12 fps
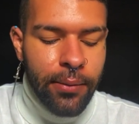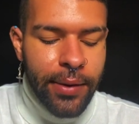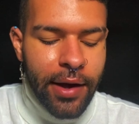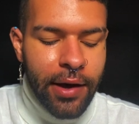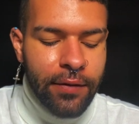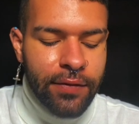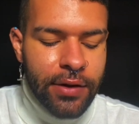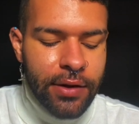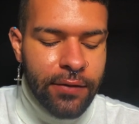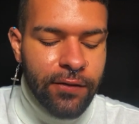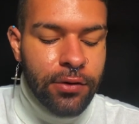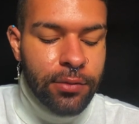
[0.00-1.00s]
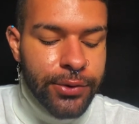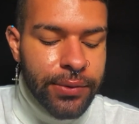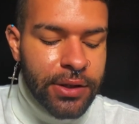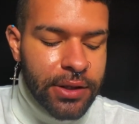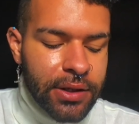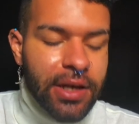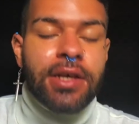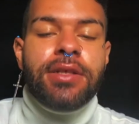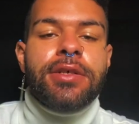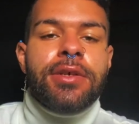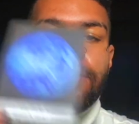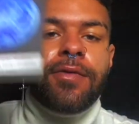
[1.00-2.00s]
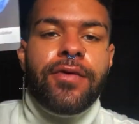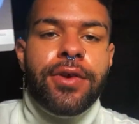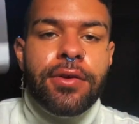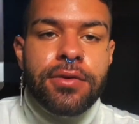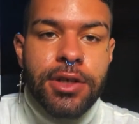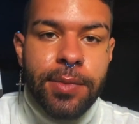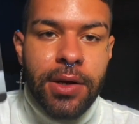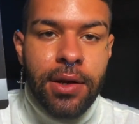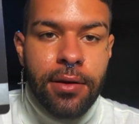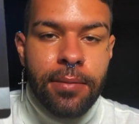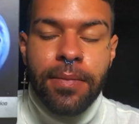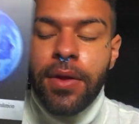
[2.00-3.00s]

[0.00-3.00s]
we have the Full Moon in Cancer for you, Gemini.